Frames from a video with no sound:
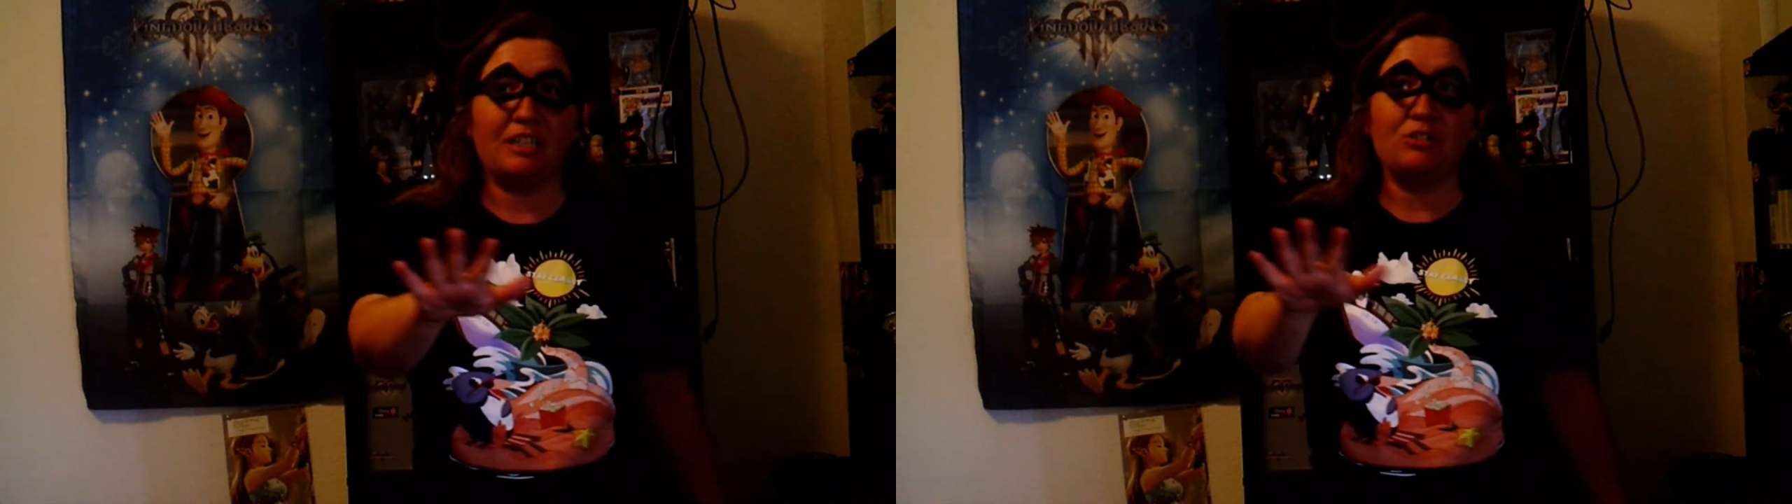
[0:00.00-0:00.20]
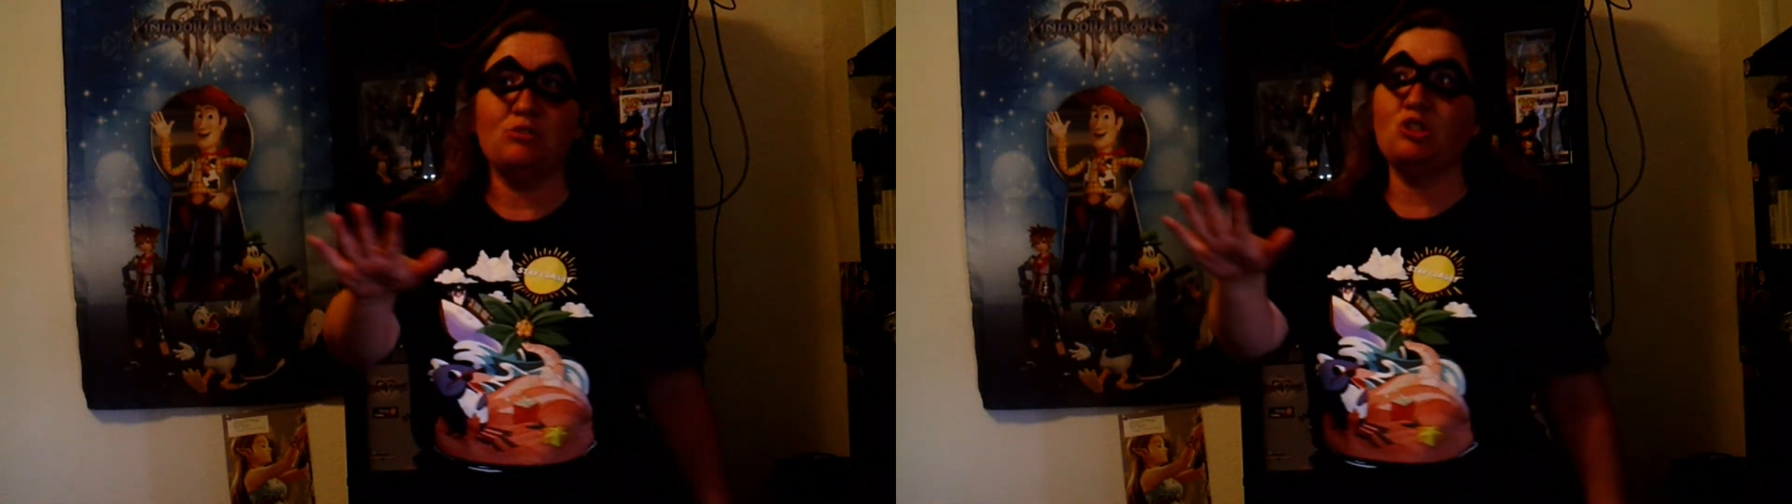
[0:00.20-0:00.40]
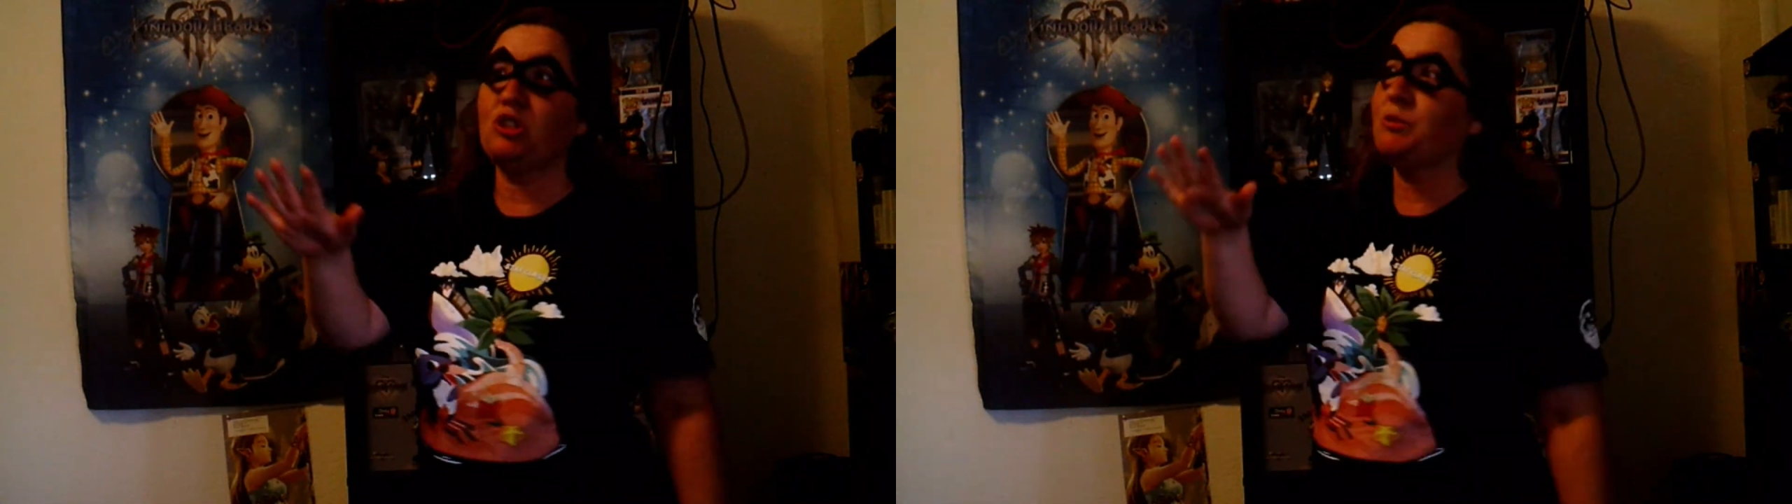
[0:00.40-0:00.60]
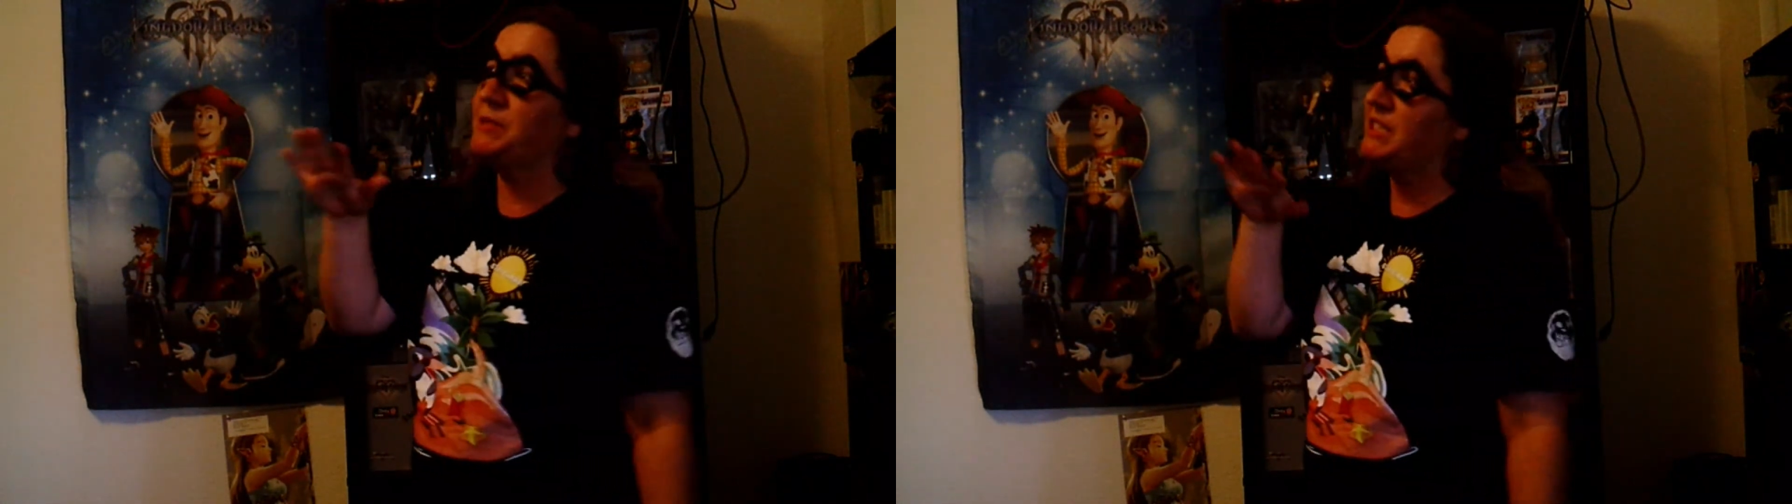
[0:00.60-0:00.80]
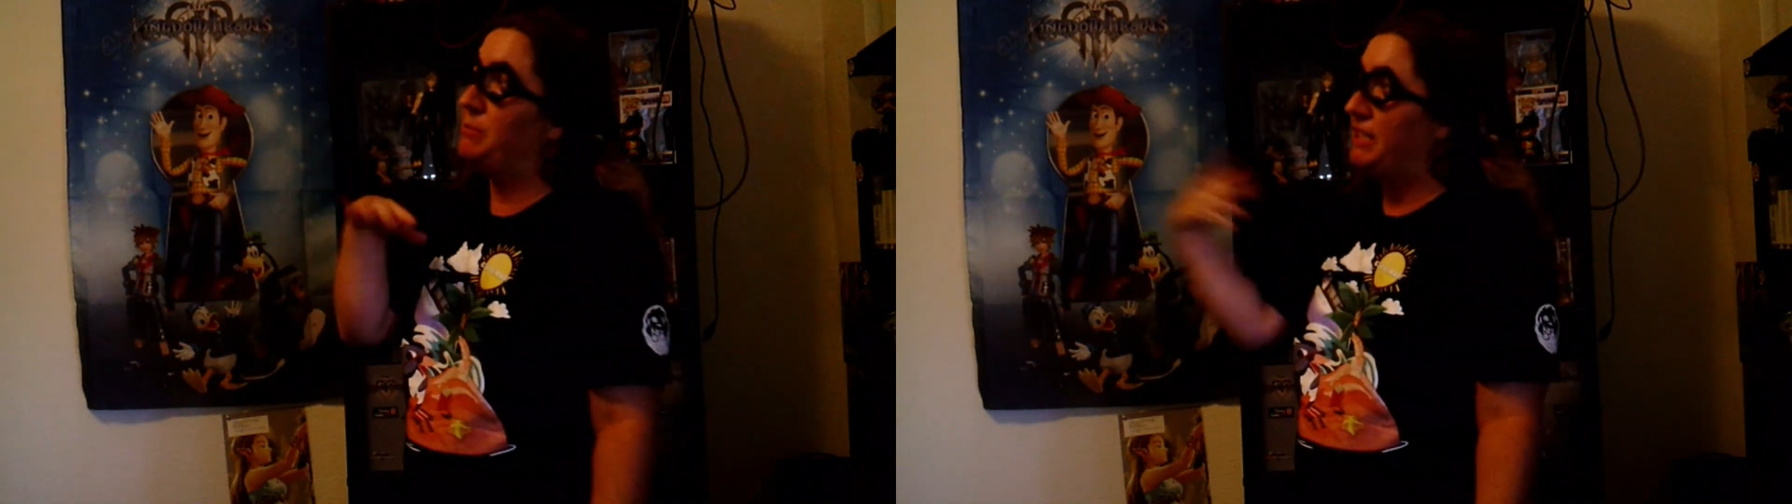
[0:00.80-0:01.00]

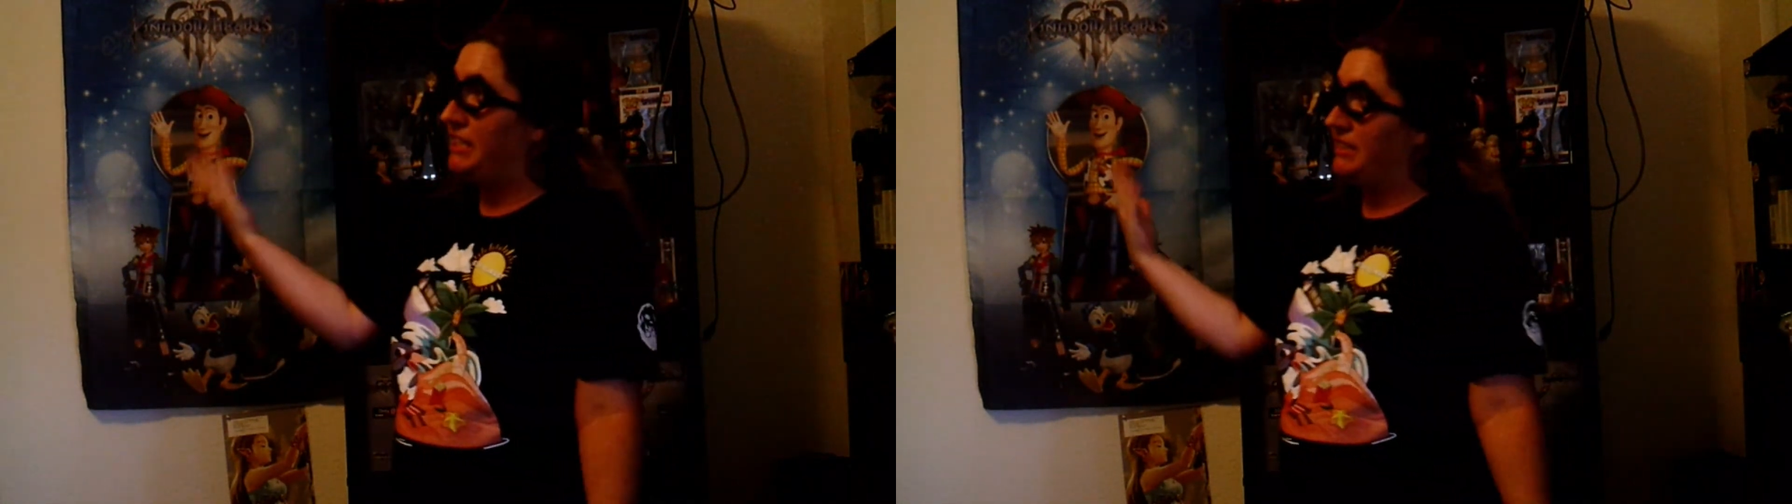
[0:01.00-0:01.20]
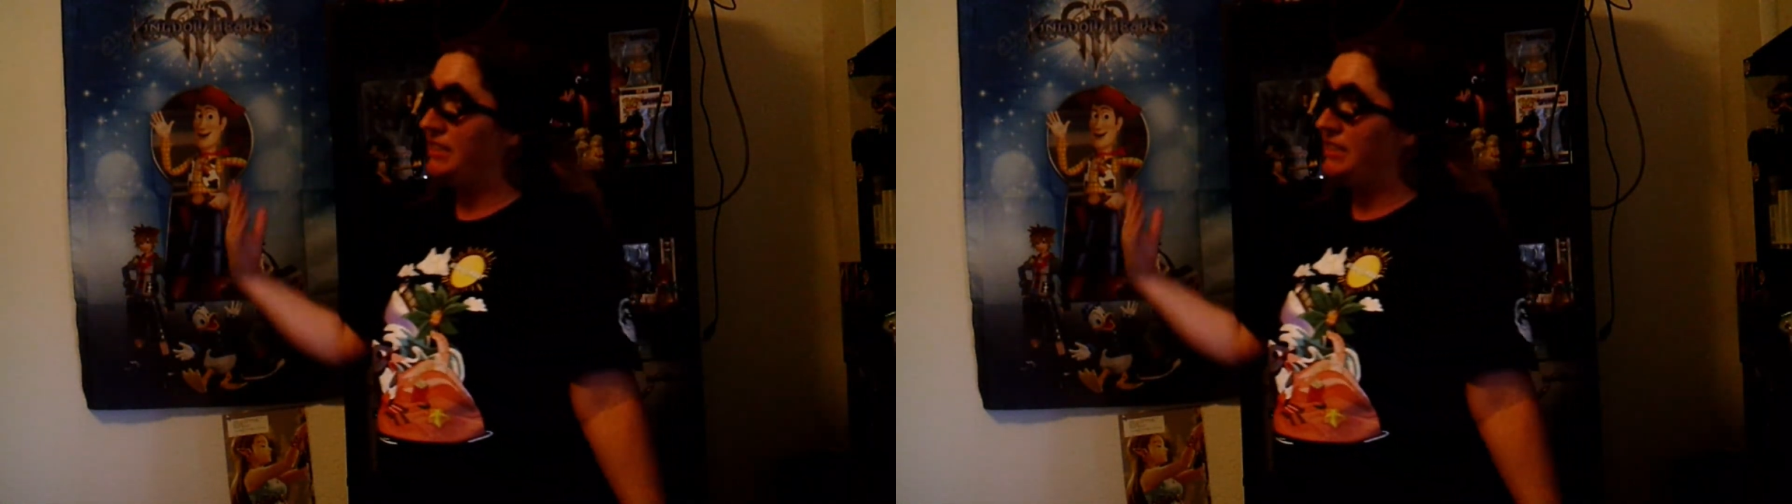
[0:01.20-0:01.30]
to be in this